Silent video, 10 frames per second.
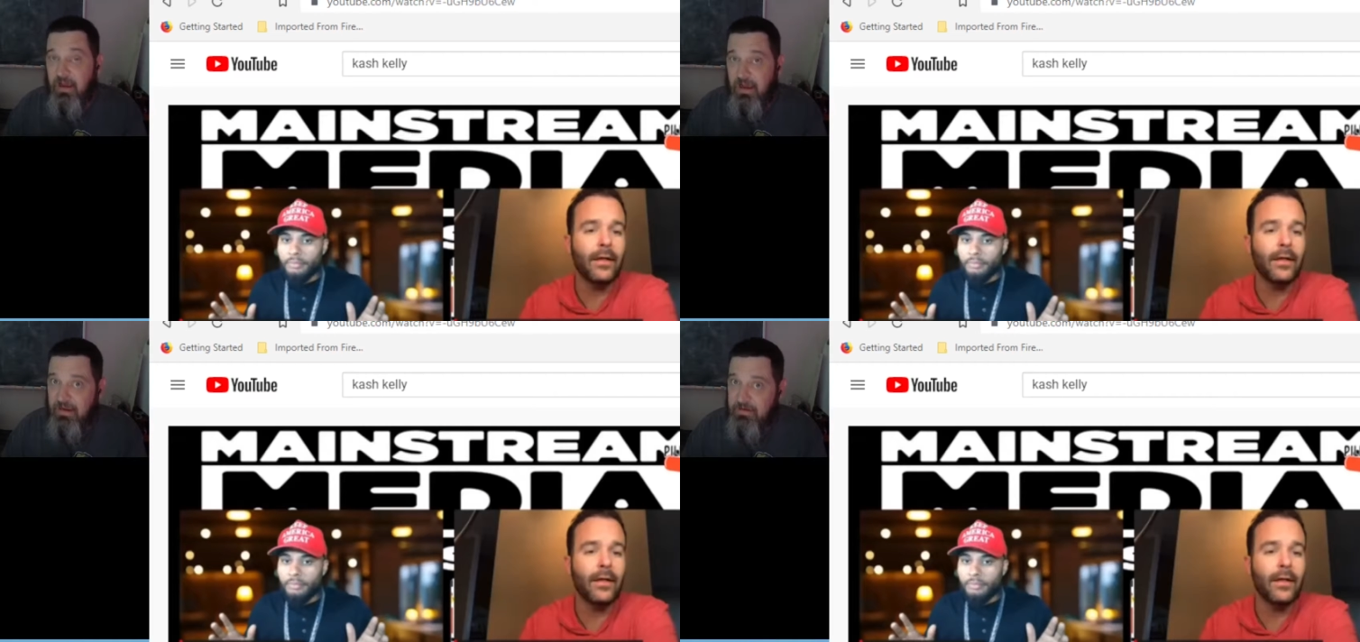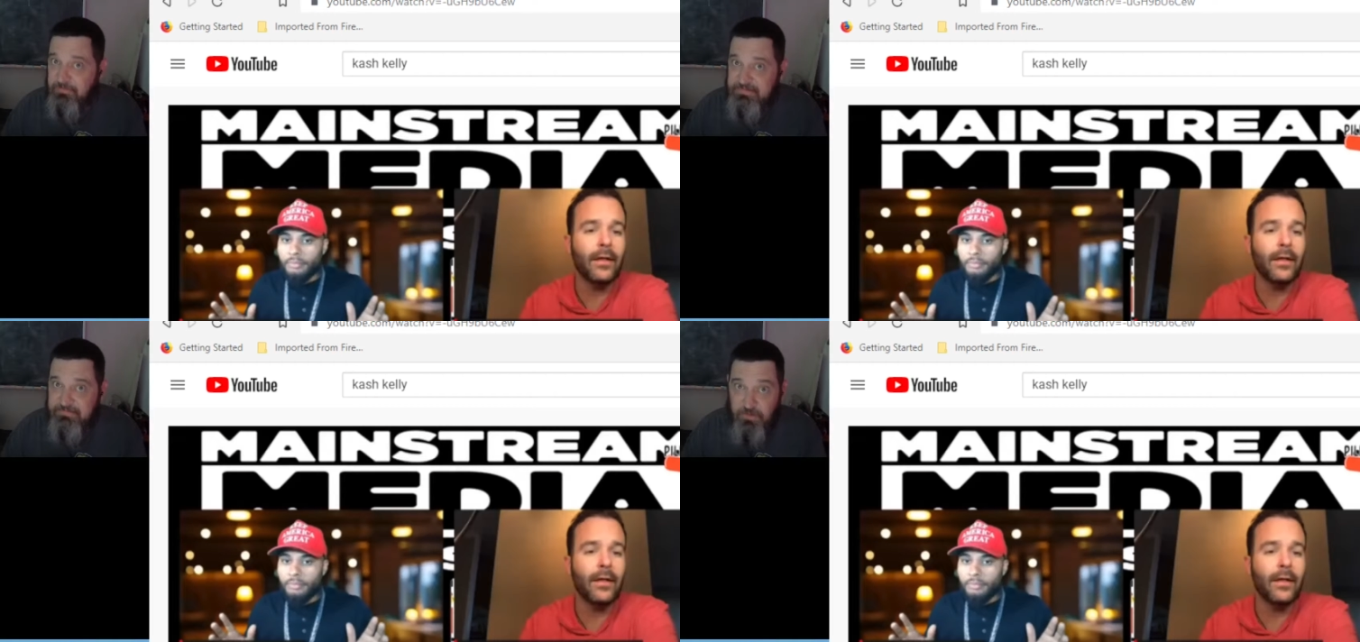Speaker 1: I
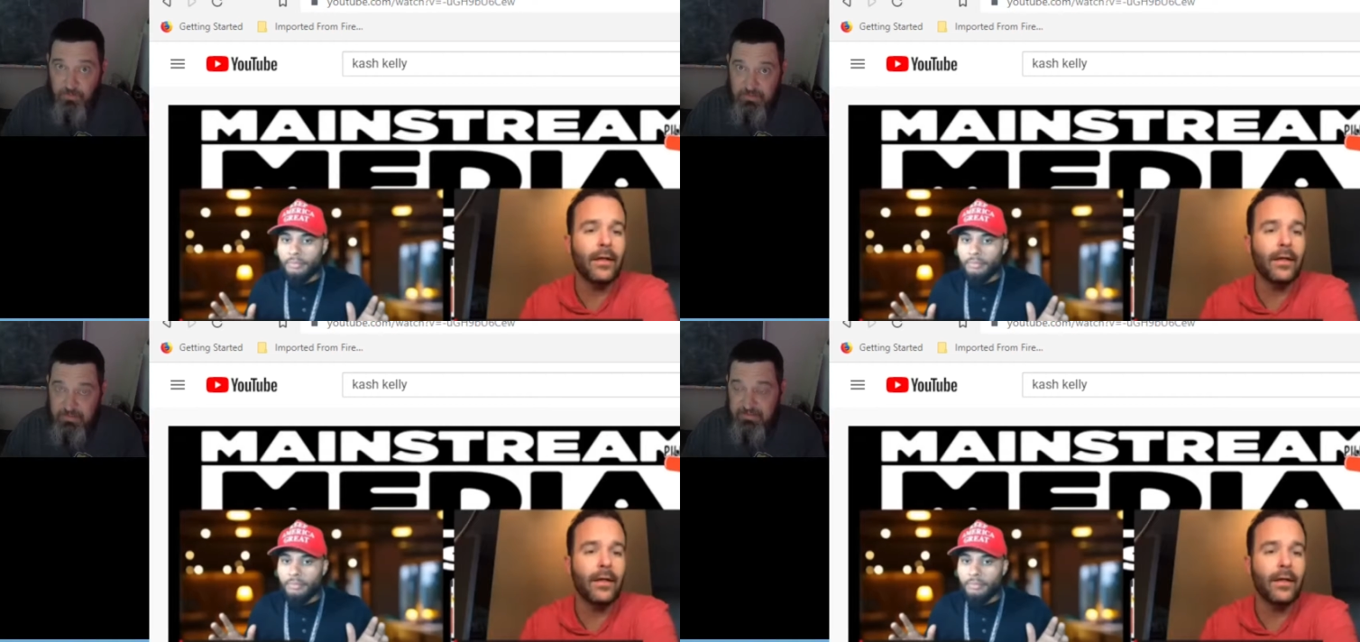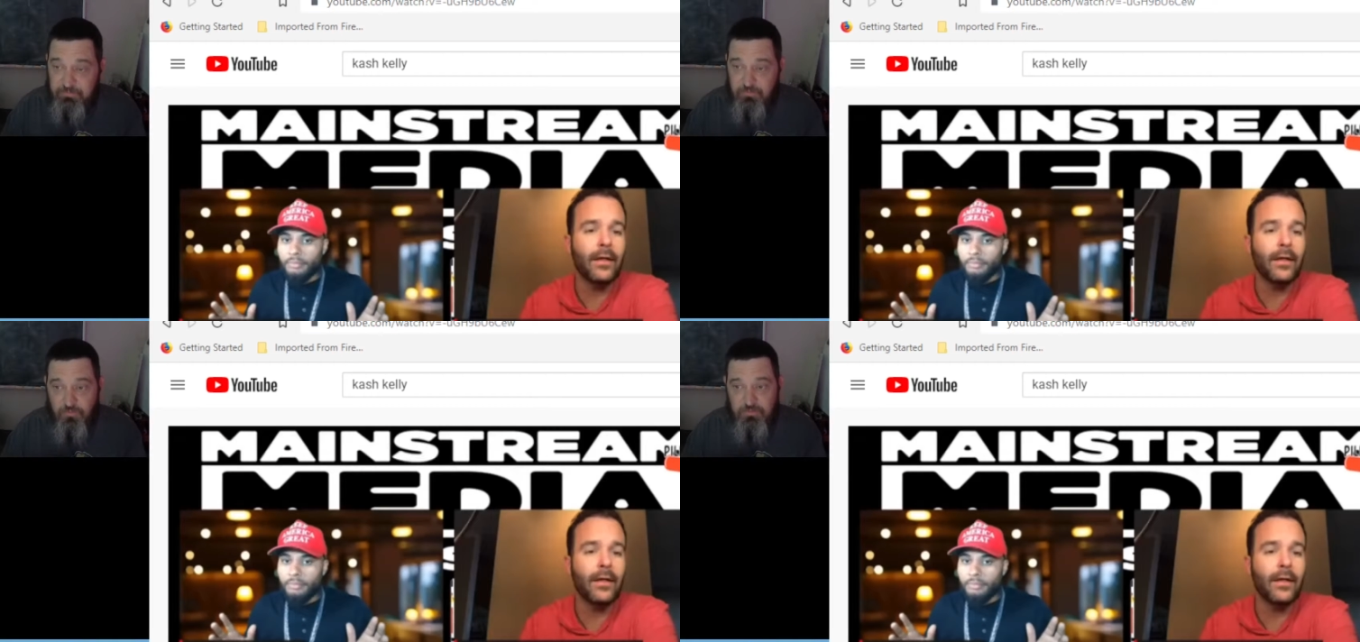am so
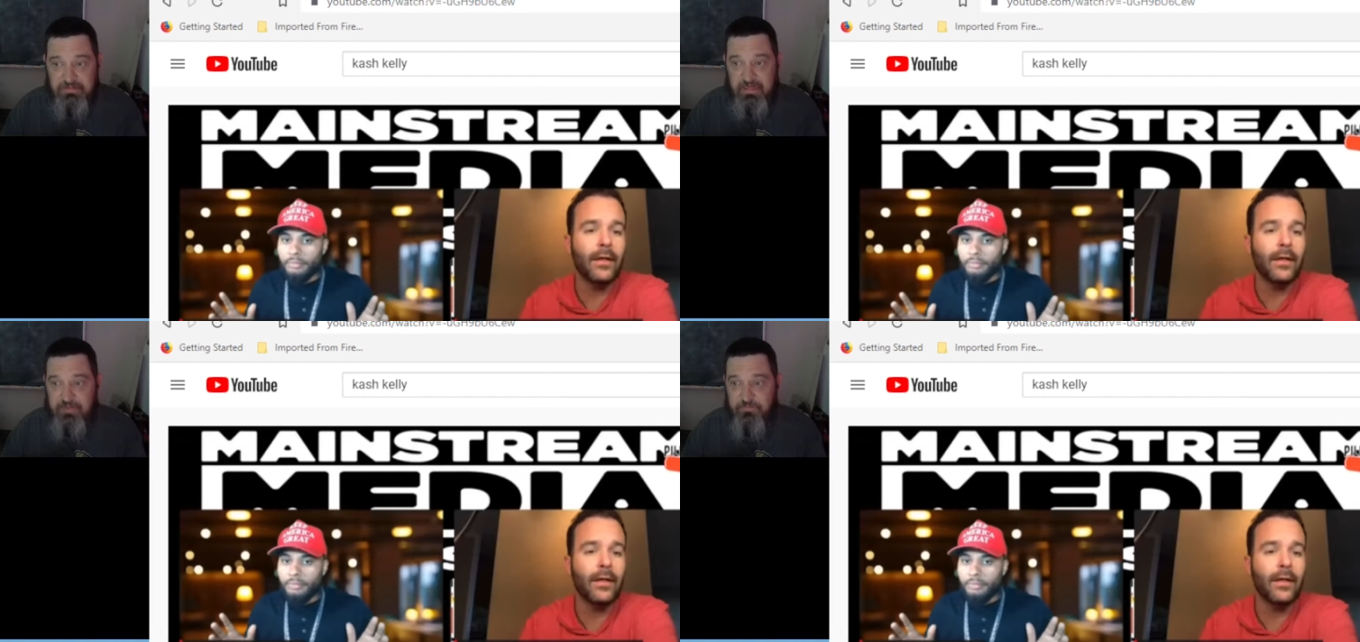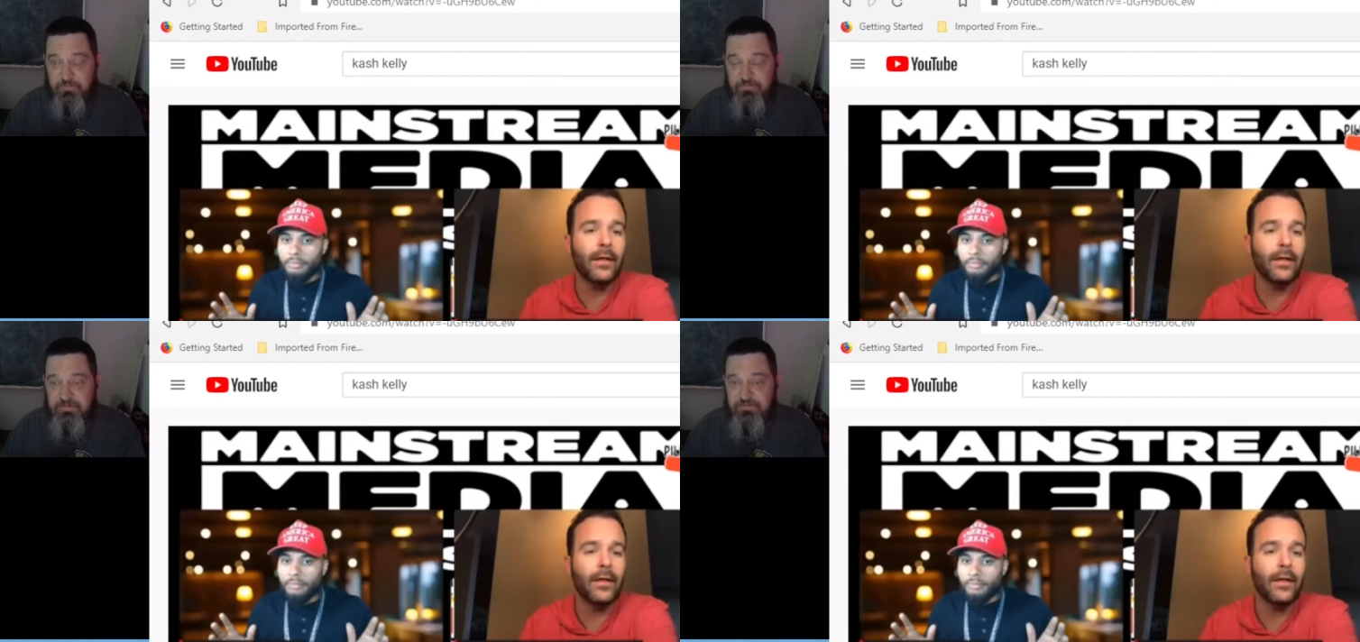leaning towards
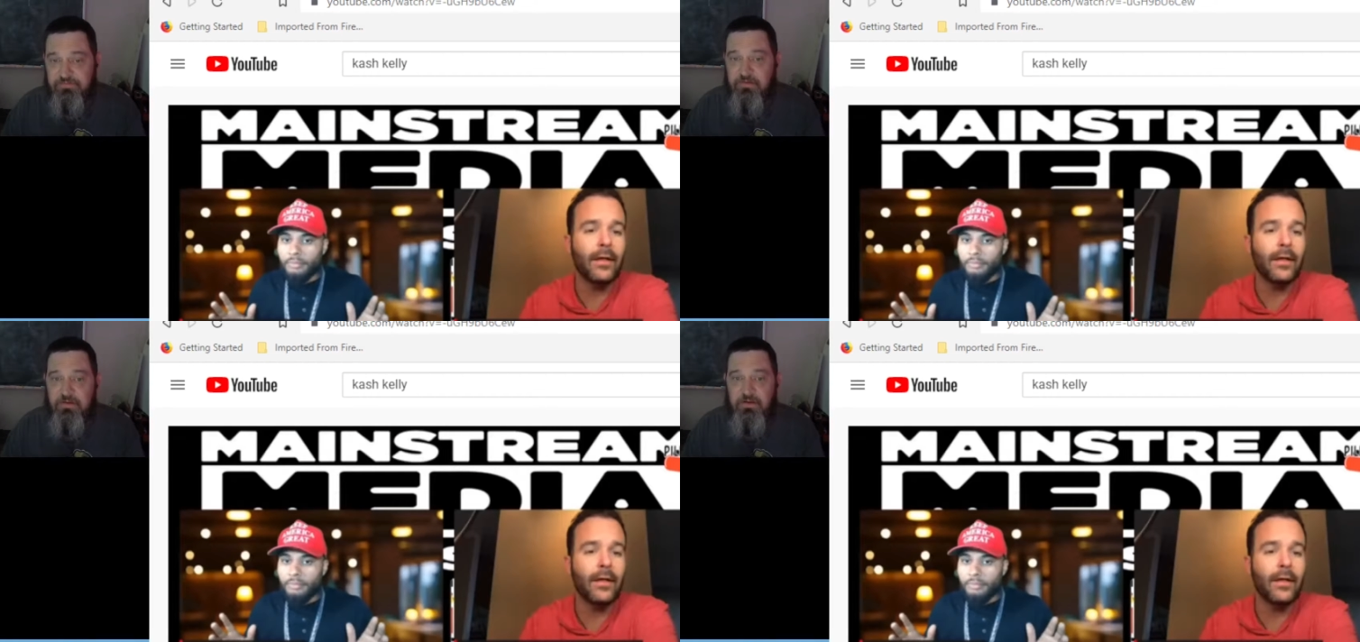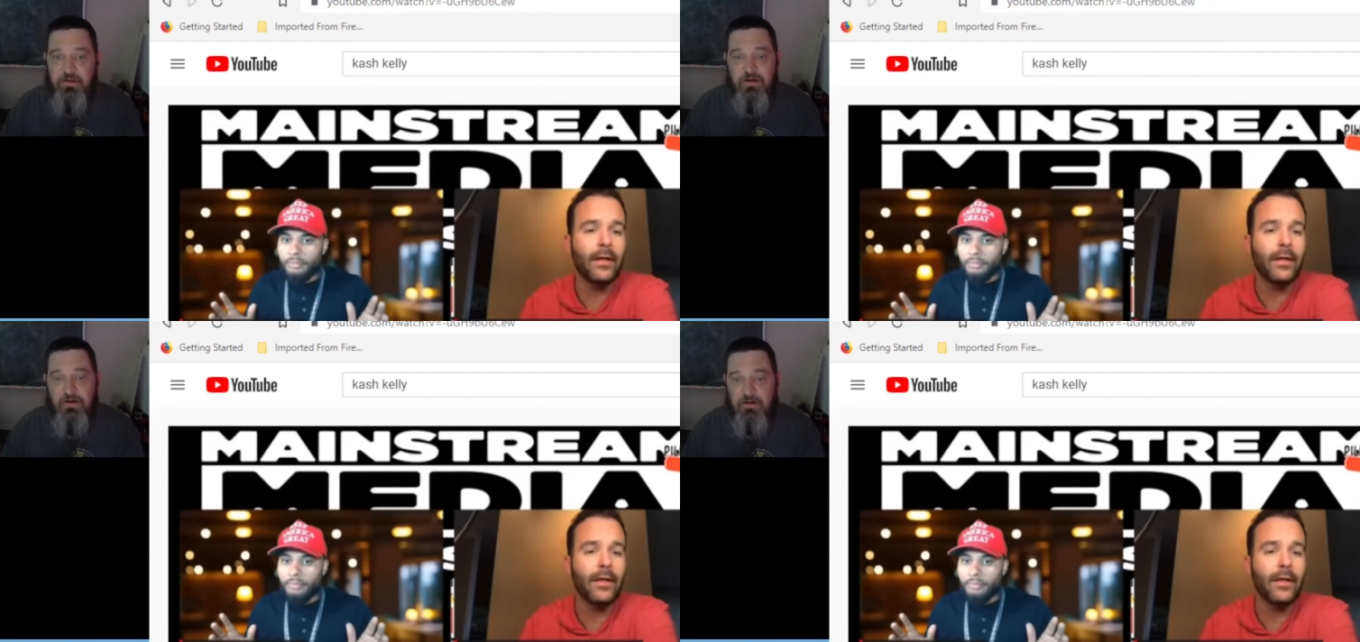gather on this.
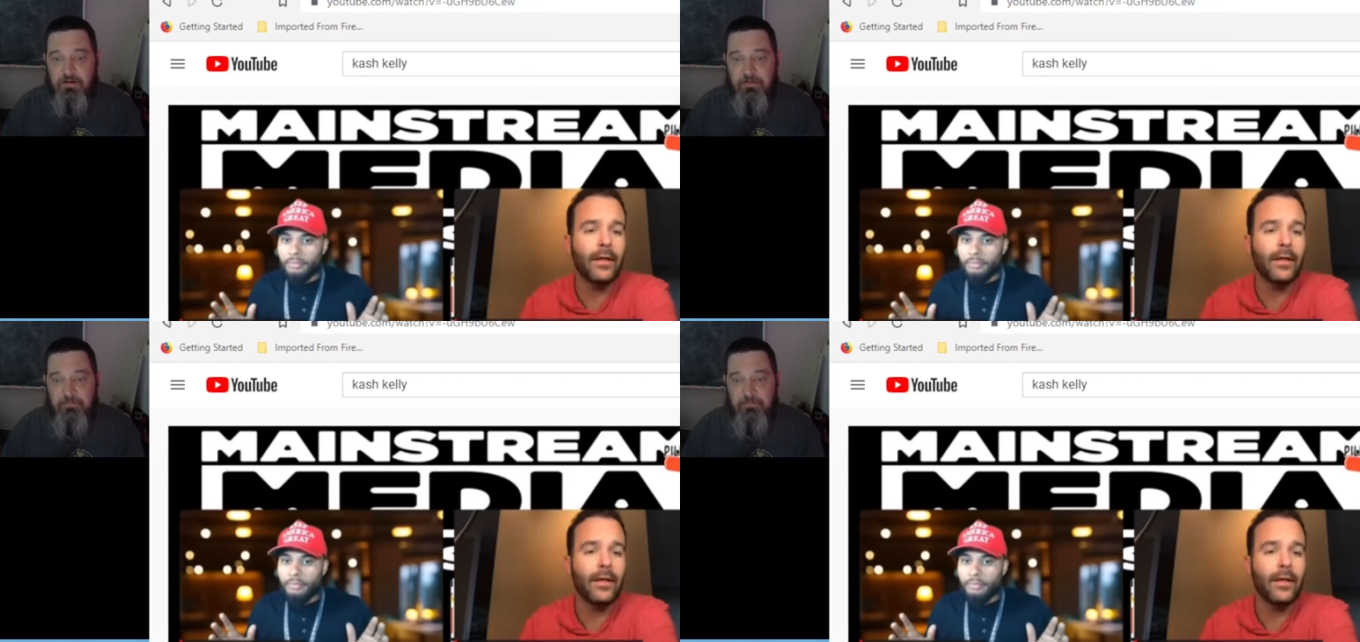Uh,